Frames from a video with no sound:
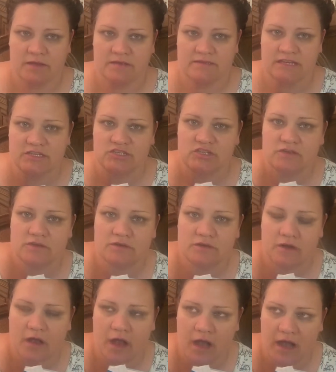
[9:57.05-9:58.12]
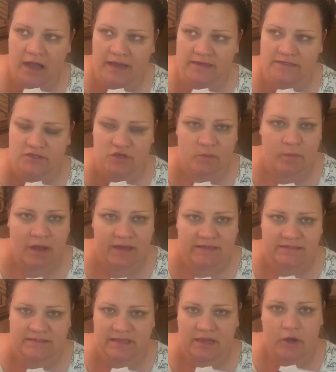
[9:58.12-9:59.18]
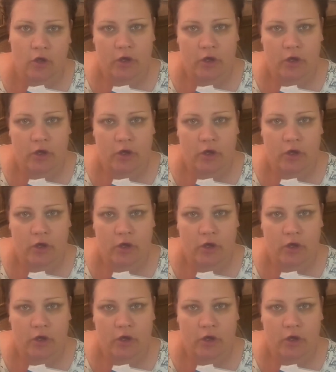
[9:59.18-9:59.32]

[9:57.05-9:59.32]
set your eyes and your mindset